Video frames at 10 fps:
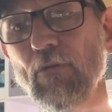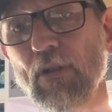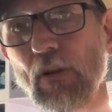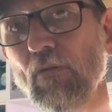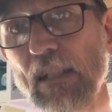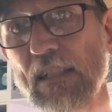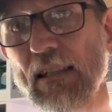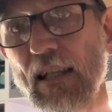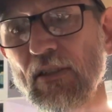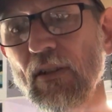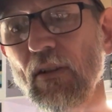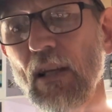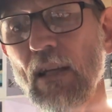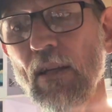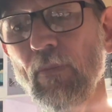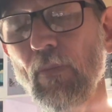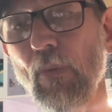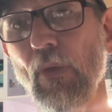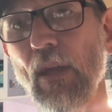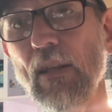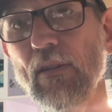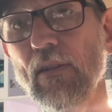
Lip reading: rid of the release agent that